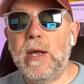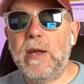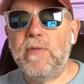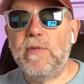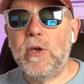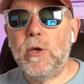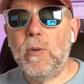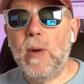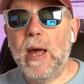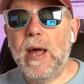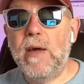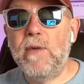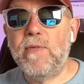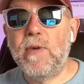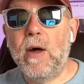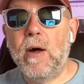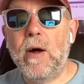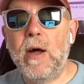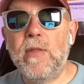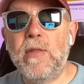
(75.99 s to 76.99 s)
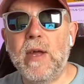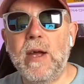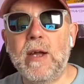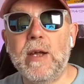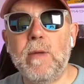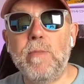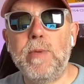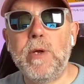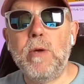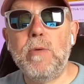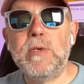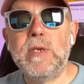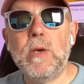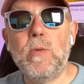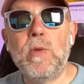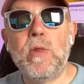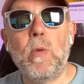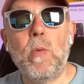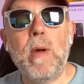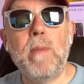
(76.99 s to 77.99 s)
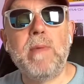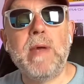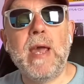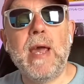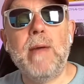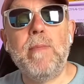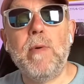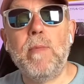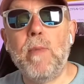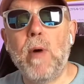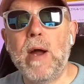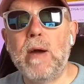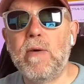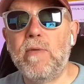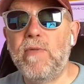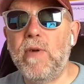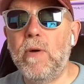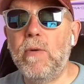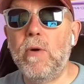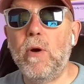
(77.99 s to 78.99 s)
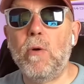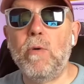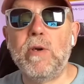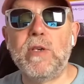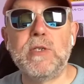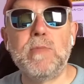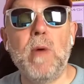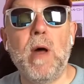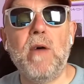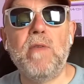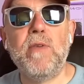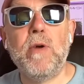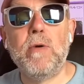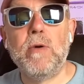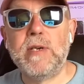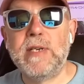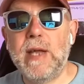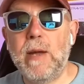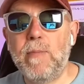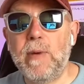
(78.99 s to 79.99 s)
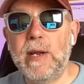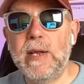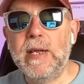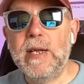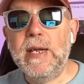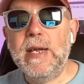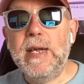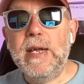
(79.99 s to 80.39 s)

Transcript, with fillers: if you have either a computer with a webcam and microphone or a smartphone or tablet,